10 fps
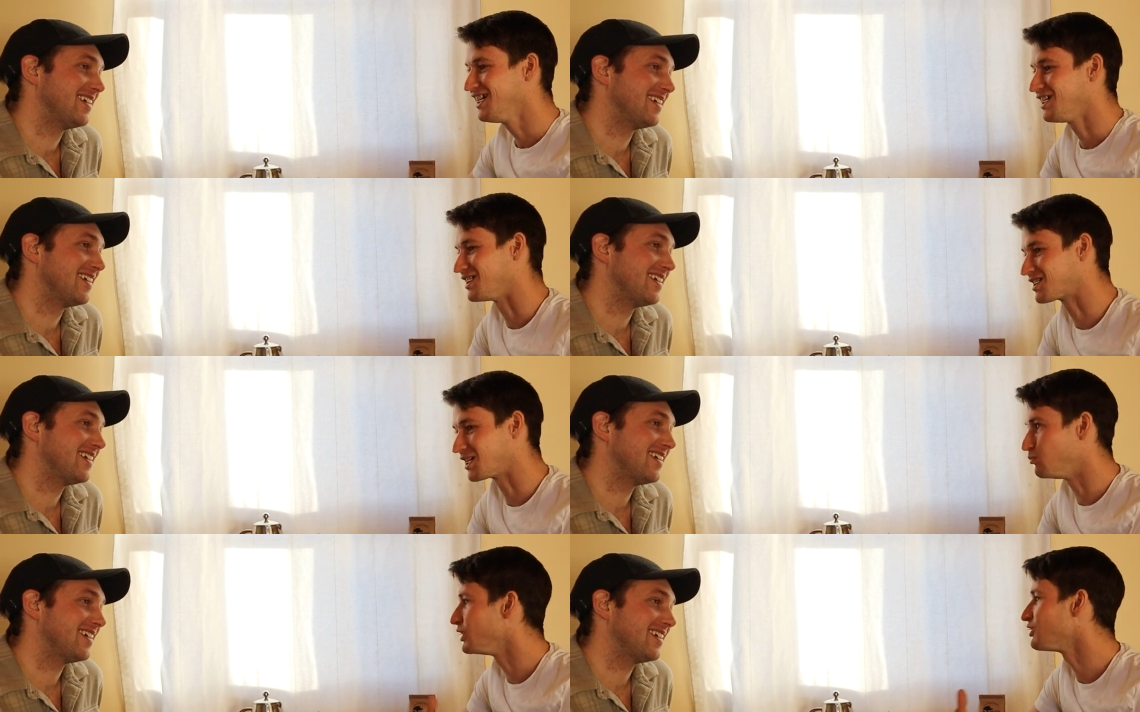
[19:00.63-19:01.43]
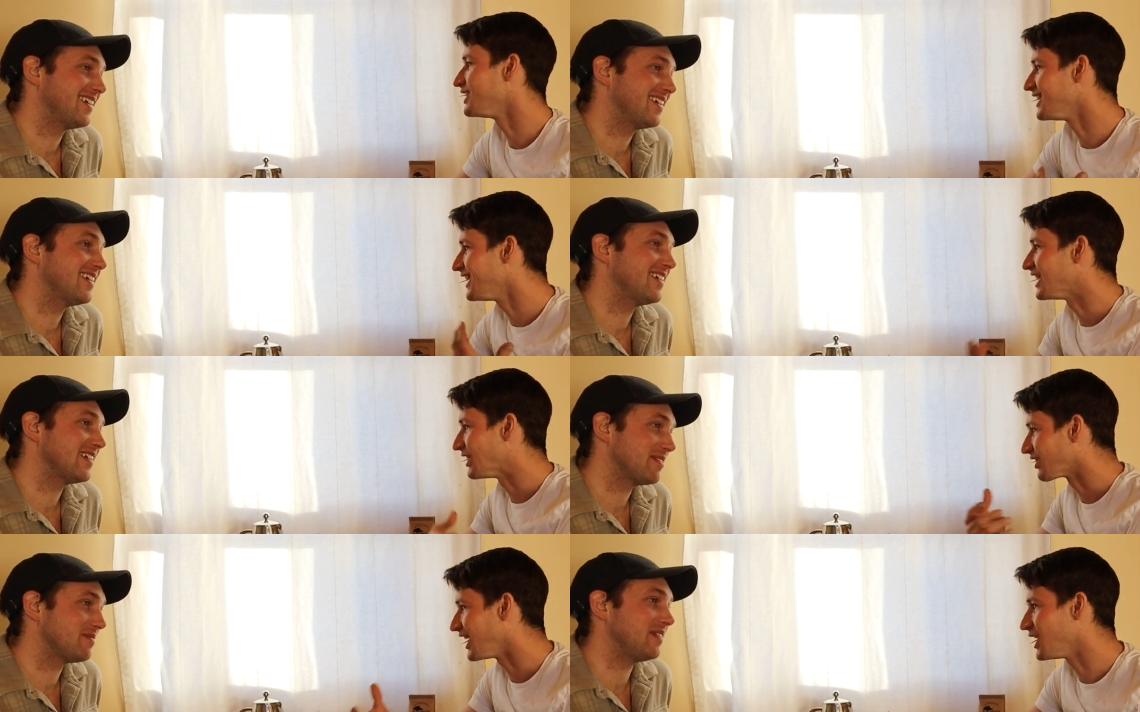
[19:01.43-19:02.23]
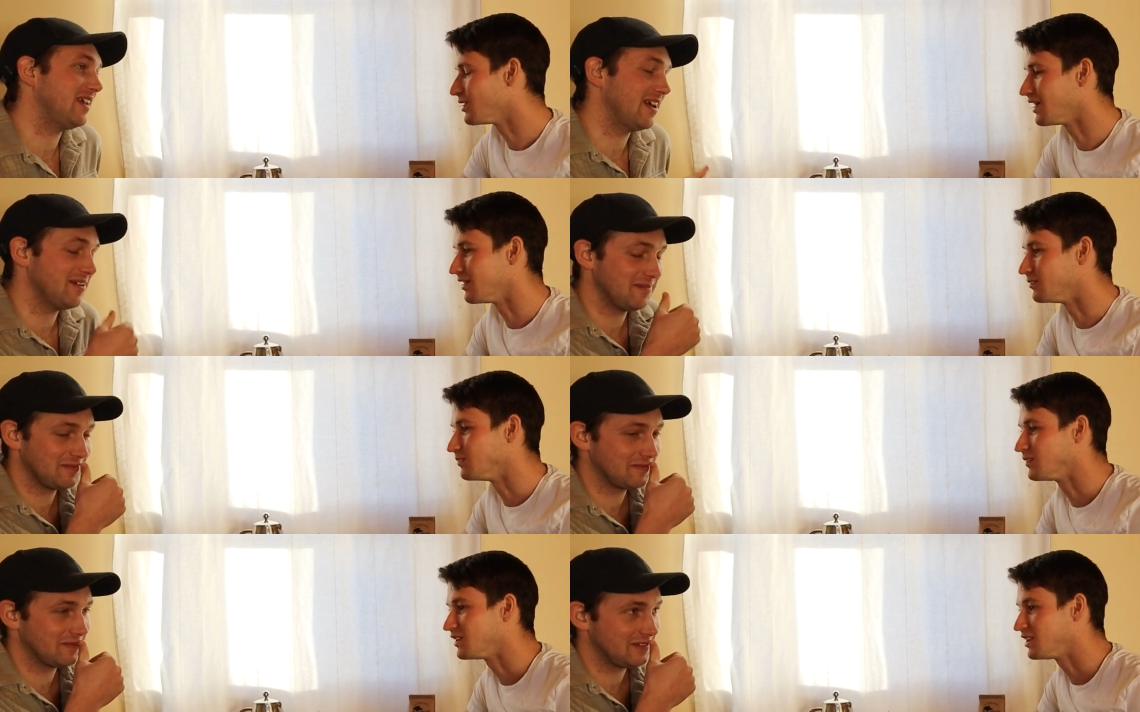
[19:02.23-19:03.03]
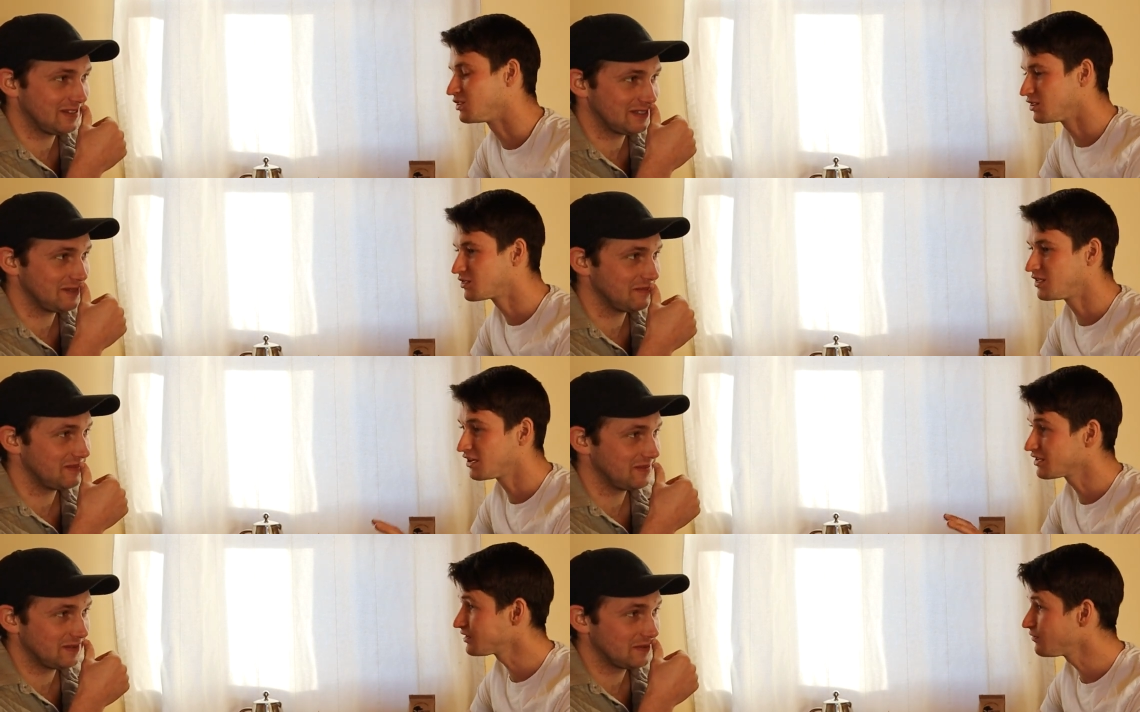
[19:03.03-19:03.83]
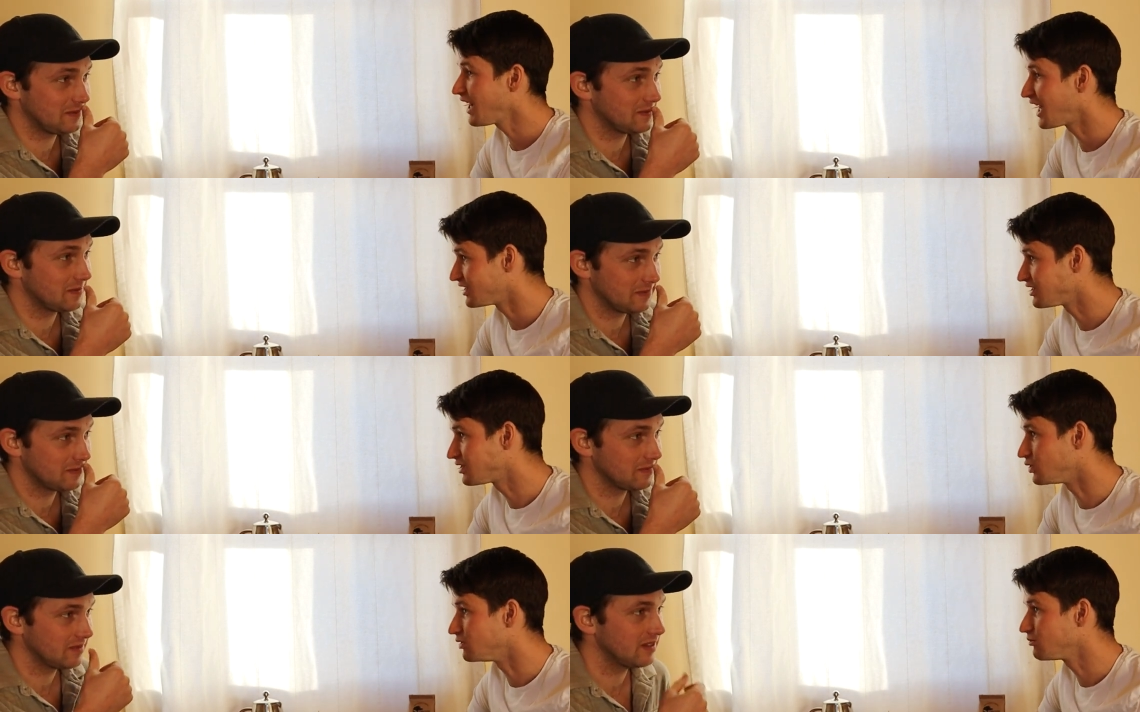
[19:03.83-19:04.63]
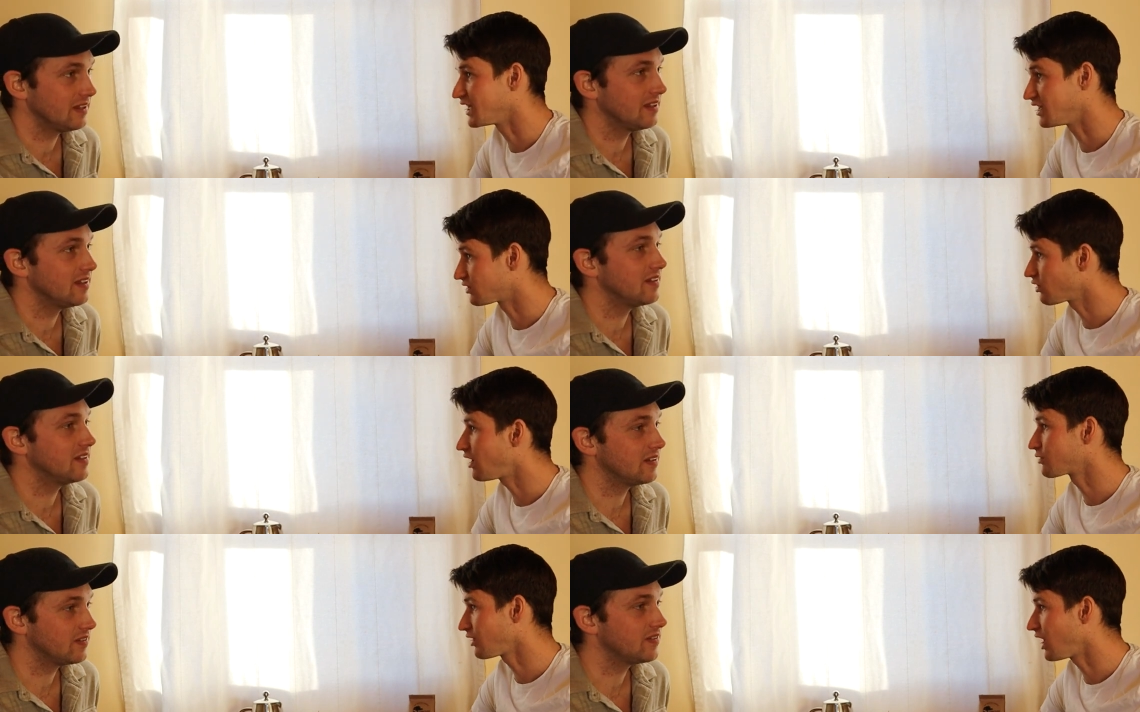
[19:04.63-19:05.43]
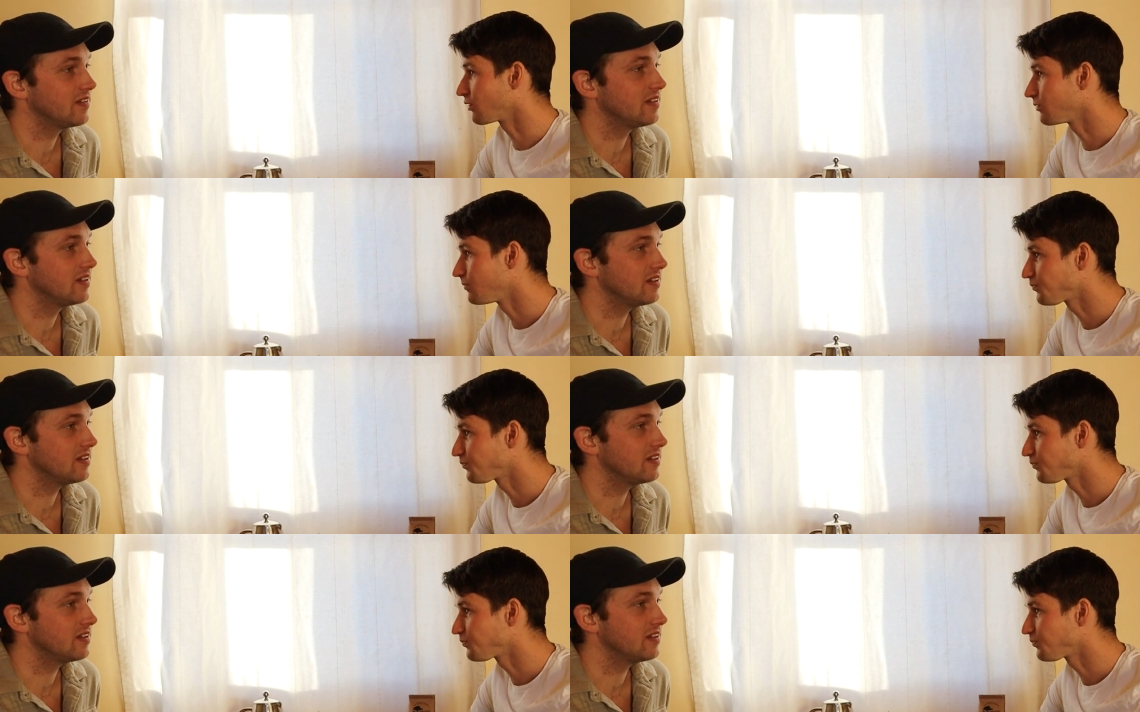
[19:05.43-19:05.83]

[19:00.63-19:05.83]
Speaker 1: it's like building in, right? Yeah. And you, there's, there's advantages to them, like in soft ground.